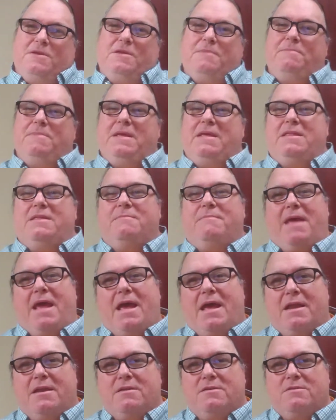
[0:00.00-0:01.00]
be the
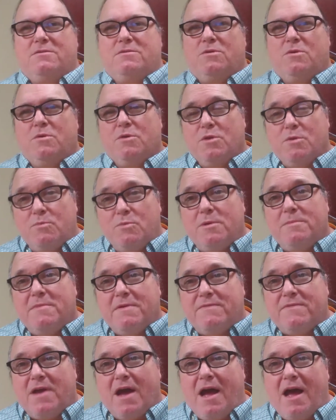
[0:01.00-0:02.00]
man or the woman
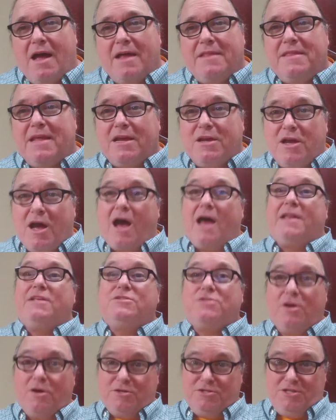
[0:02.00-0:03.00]
of God that God has
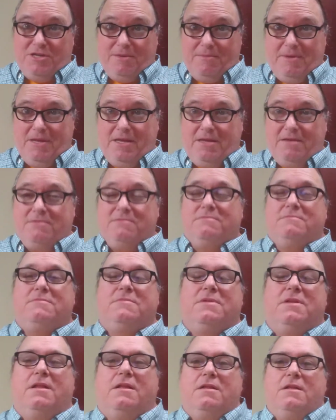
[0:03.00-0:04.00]
called you to be.
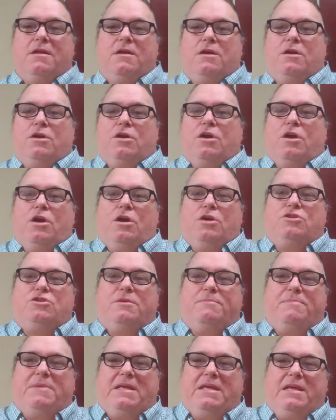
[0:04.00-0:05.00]
To
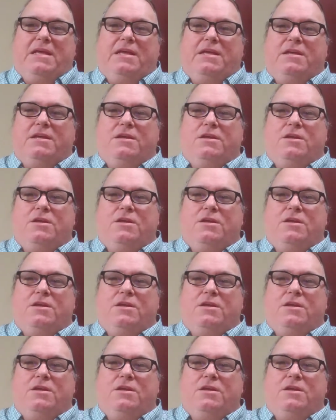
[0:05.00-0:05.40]
be